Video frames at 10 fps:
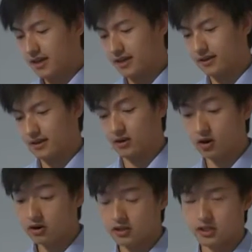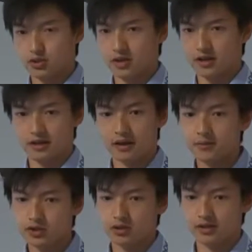in our industry, and
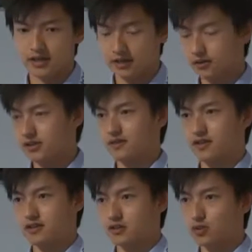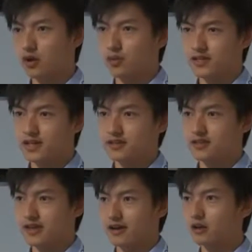I'm certainly guilty of this as well, we tend to
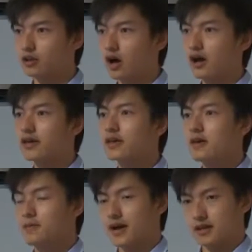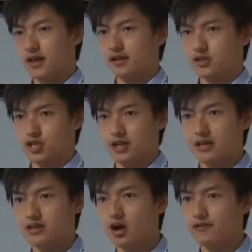think a lot by analogy
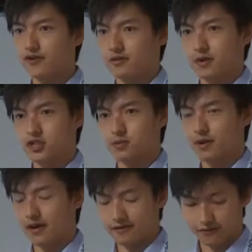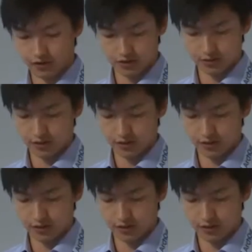and not very much by first